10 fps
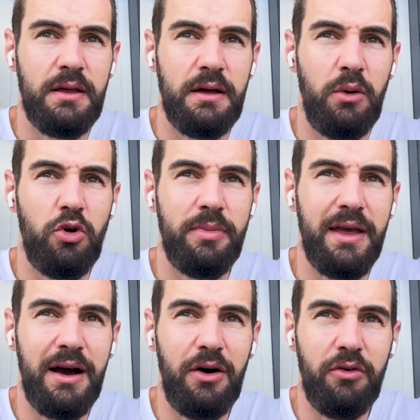I want to be
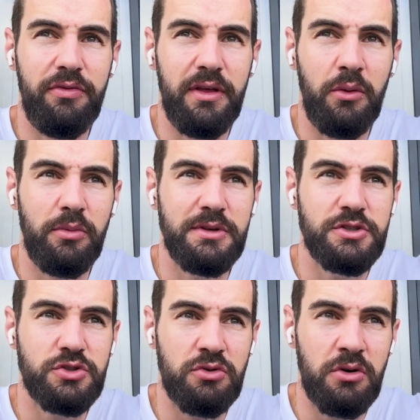healthy. I want to be
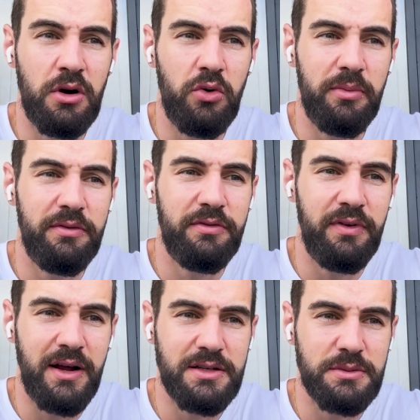strong. I want to be
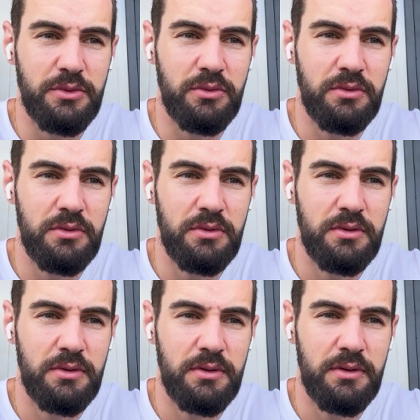flexible.
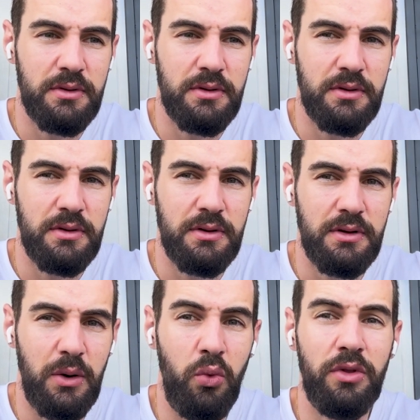
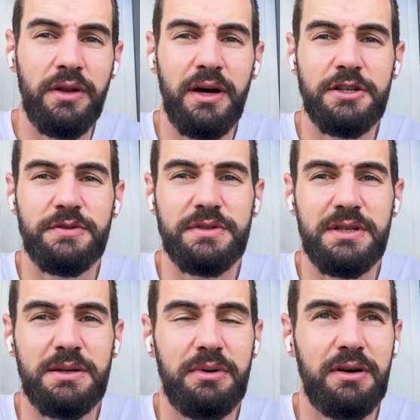I want the nice
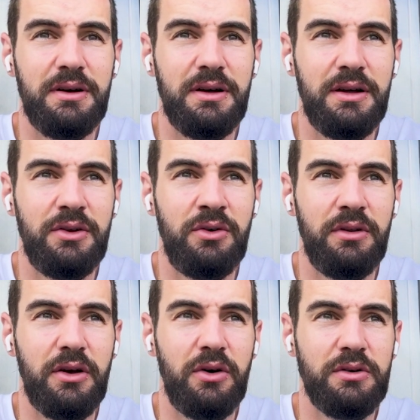physique, but not at
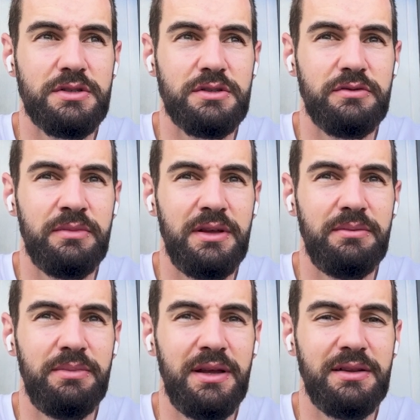the cost of me
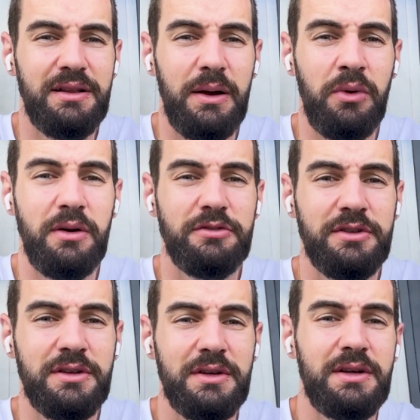being like when I was
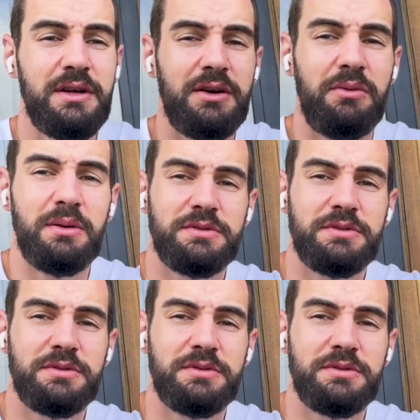when I'm